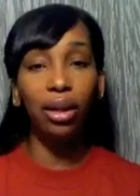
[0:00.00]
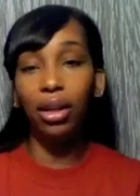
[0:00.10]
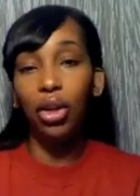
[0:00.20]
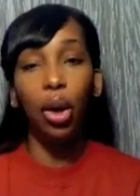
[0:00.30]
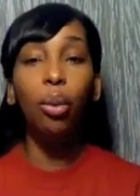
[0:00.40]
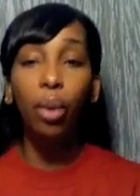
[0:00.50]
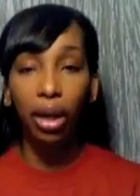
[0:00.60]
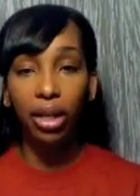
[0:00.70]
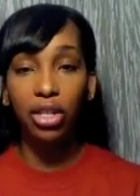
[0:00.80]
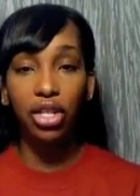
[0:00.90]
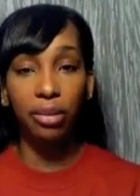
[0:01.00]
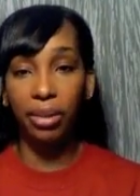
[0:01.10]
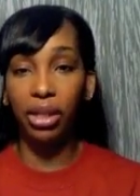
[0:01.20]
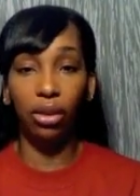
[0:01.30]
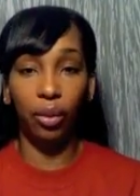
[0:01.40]
no one should be
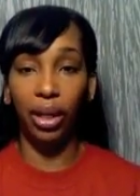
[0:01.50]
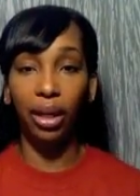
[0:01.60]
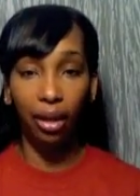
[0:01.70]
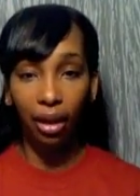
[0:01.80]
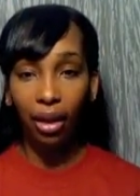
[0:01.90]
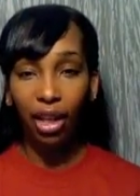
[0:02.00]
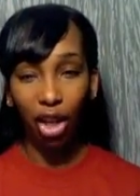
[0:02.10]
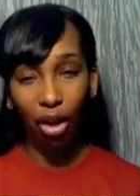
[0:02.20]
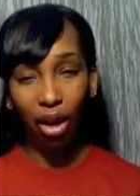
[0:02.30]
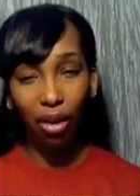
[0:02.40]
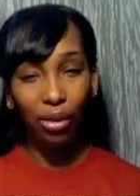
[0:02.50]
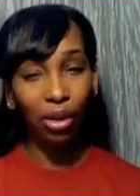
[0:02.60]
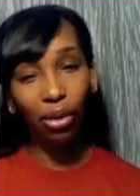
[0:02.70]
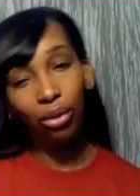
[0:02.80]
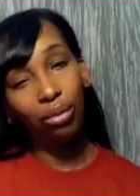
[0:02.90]
doing it you know so
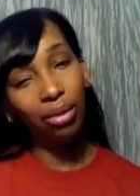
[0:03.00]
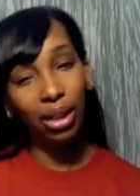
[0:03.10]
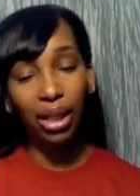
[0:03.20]
you